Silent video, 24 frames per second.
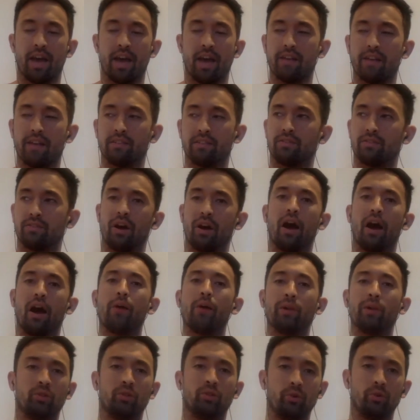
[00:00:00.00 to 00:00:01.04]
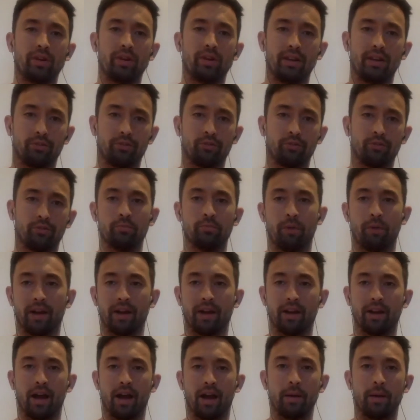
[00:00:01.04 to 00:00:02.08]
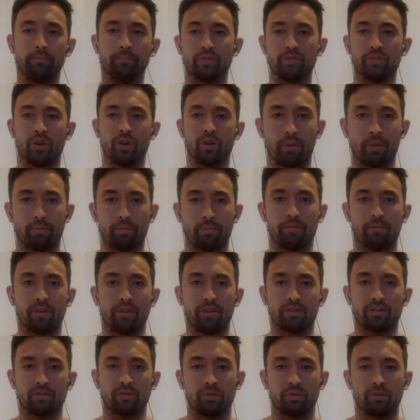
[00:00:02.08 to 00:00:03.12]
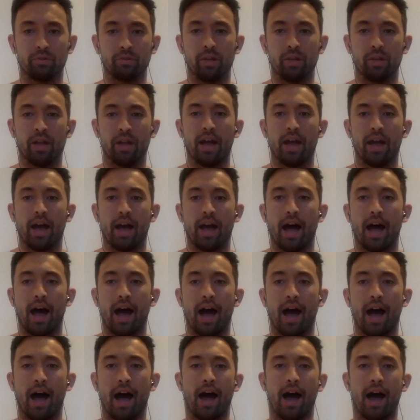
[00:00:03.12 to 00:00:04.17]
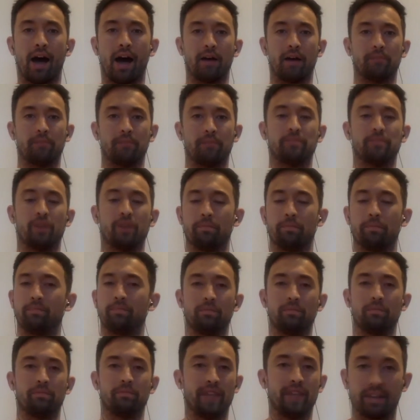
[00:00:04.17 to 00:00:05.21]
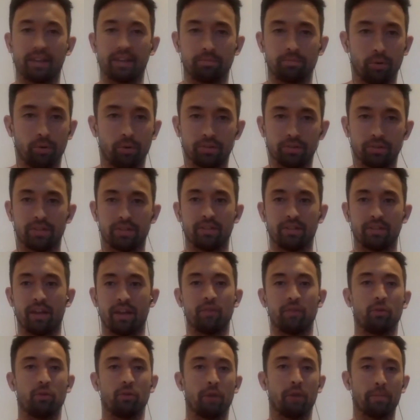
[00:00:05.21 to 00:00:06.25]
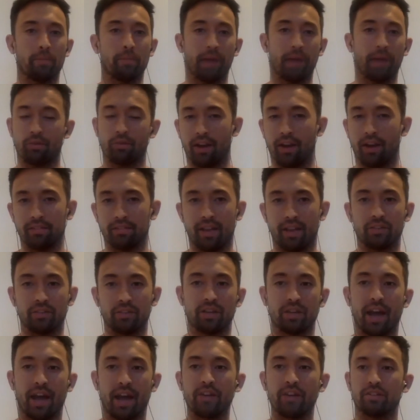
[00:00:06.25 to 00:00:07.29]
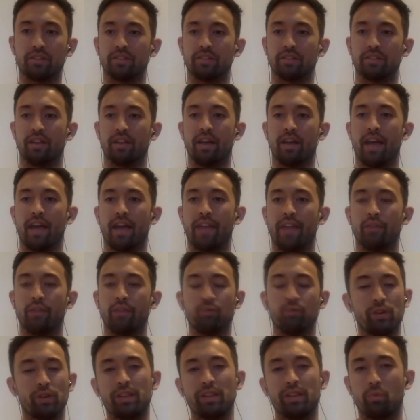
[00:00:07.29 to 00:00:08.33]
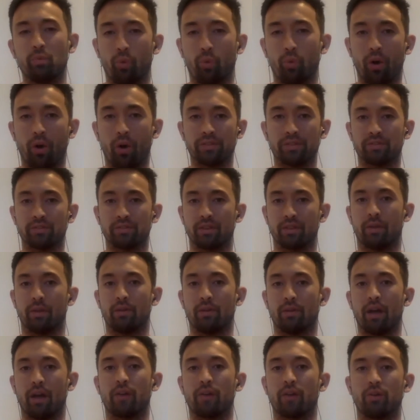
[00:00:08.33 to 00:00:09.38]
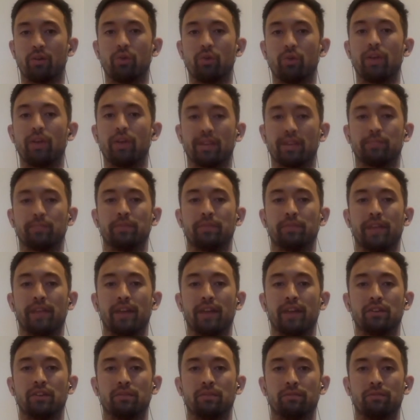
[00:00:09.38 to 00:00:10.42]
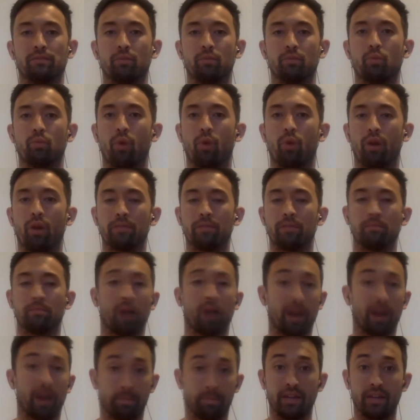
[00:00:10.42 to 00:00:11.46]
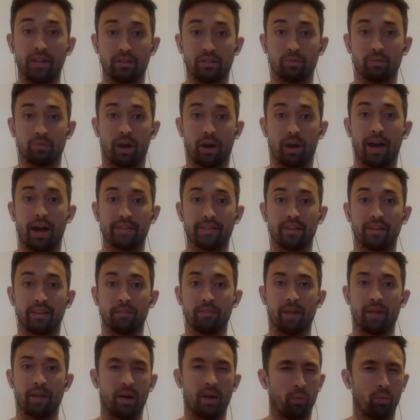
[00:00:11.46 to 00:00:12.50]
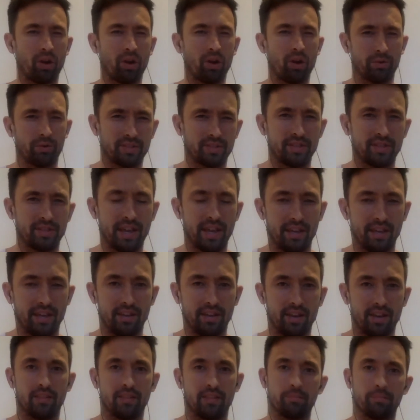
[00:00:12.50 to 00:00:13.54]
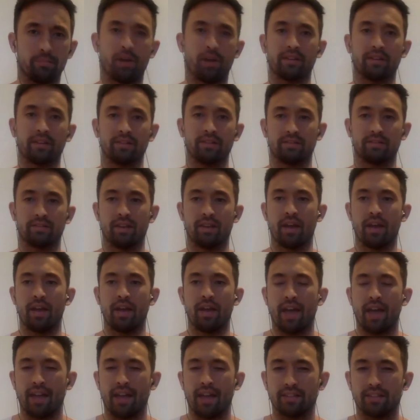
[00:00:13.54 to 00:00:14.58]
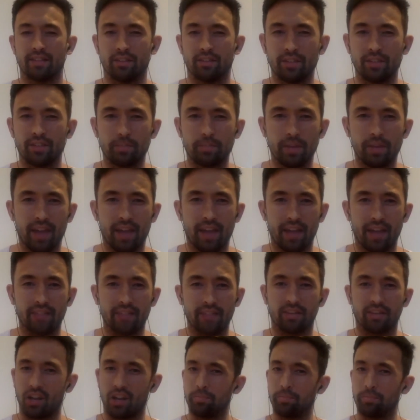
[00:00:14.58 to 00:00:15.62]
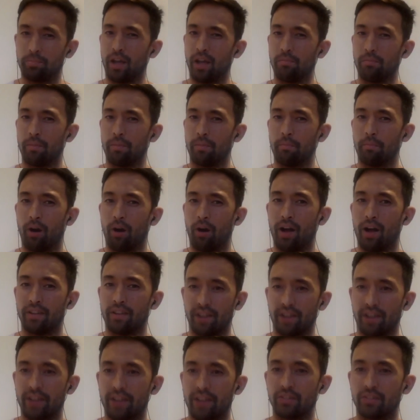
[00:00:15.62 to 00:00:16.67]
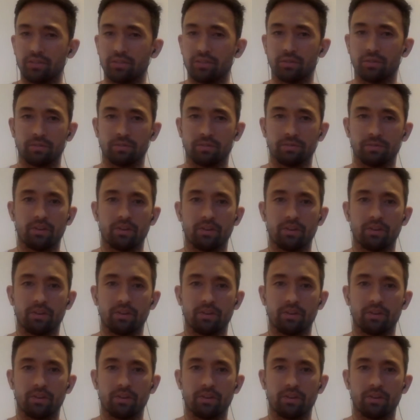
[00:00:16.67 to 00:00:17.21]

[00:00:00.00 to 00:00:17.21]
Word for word: And so I went looking through my, um, you know, my professional, uh, you know, textbooks and, and all my background education, and there really wasn't a, a good explanation for what my patients were asking about and what I was seeing in the practice. And so this began to kind of play in my mind, and I actually took some